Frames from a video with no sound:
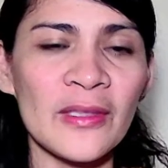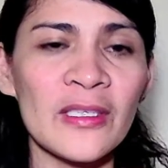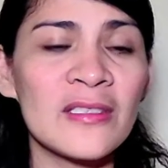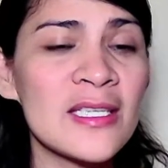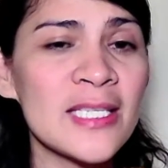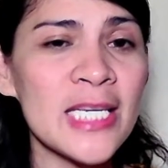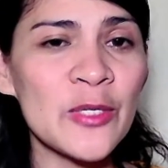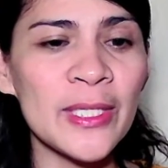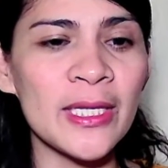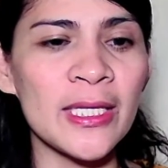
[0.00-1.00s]

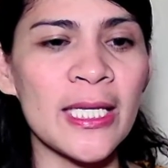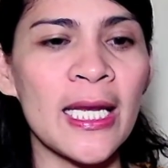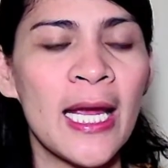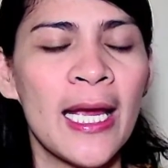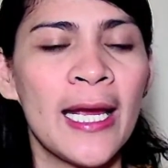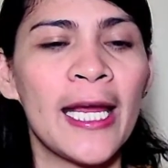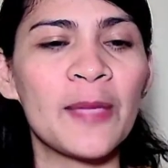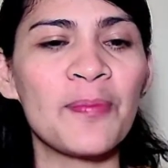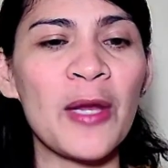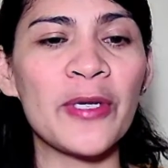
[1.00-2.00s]
Consequently,
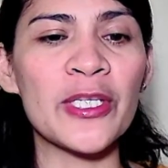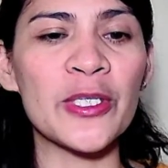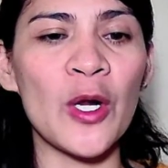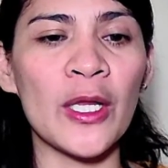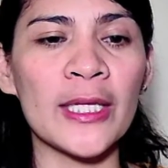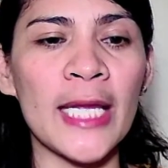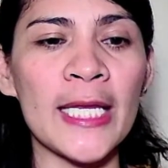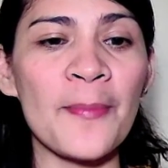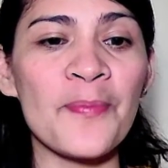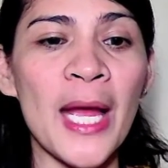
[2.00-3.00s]
it may result
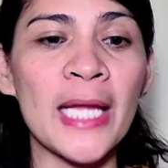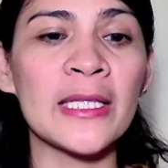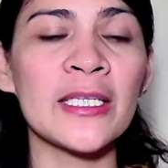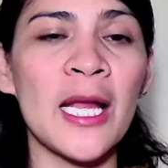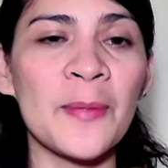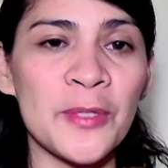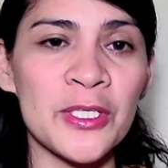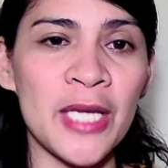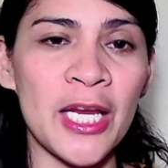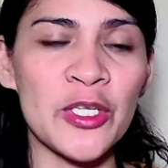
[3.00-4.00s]
in a better
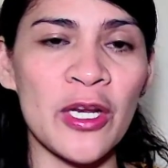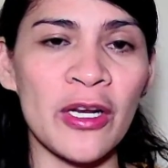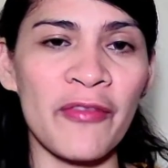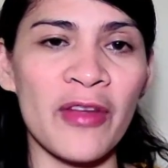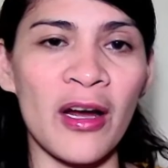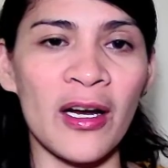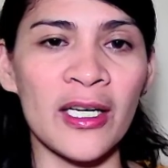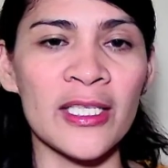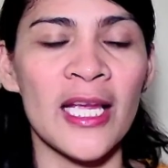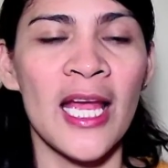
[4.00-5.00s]
appreciation of the
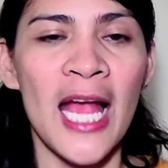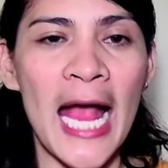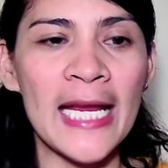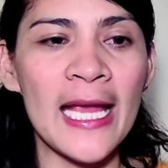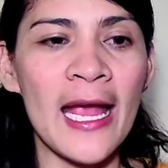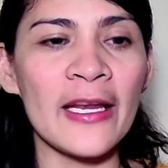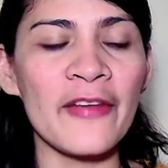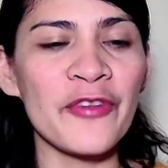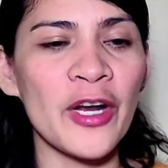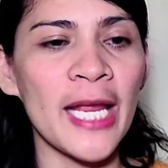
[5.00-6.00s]
arts. Again,
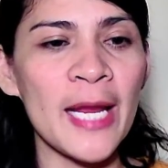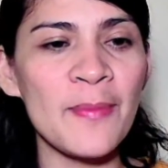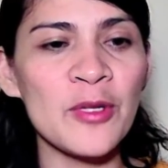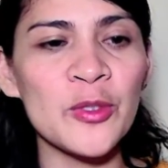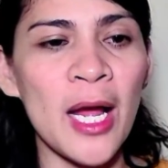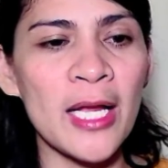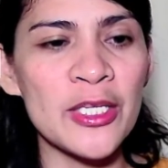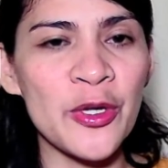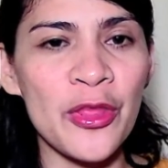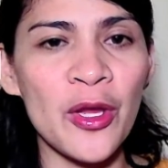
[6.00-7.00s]
if you are able to
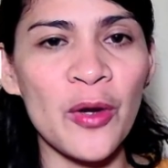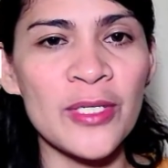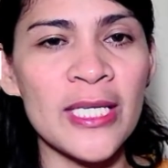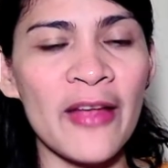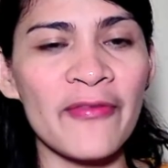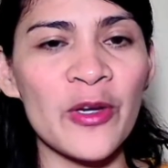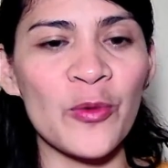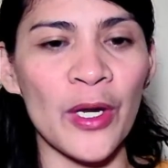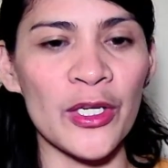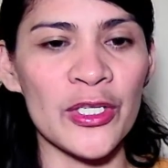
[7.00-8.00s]
answer those 7
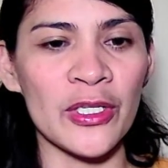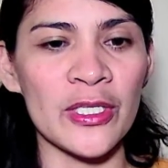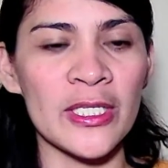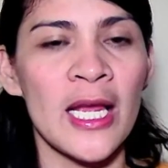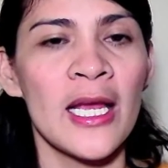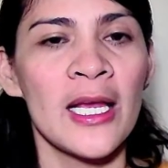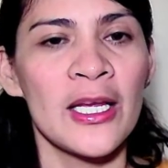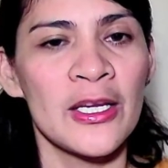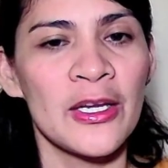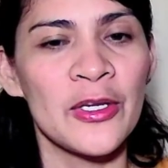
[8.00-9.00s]
questions,
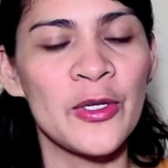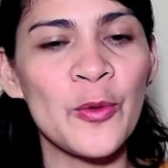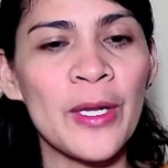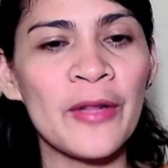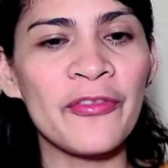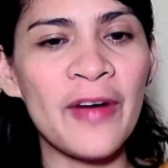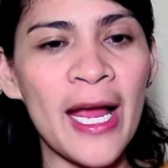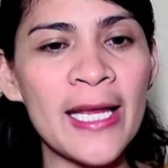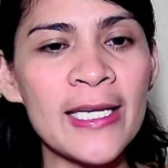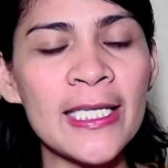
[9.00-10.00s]
you will
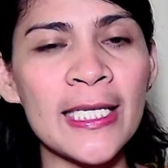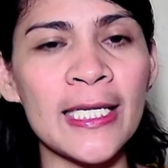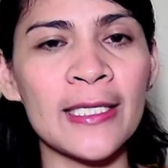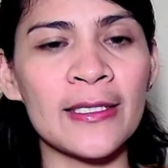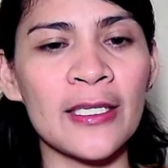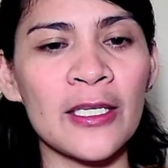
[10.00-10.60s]
find it